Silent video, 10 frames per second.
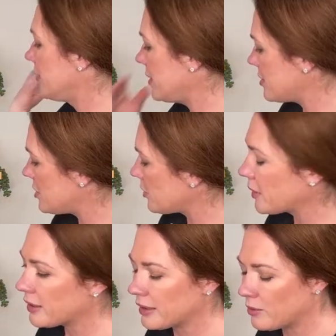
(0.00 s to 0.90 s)
is
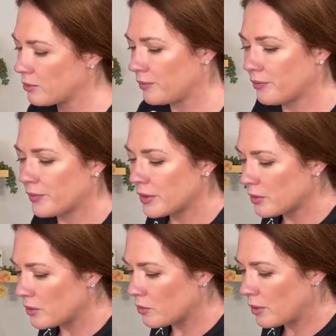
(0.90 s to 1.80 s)
doing, like
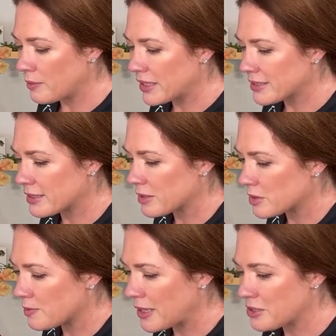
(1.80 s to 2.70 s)
what makes it so
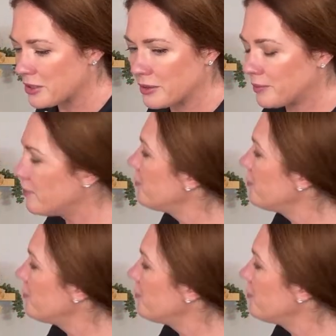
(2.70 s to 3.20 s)
special.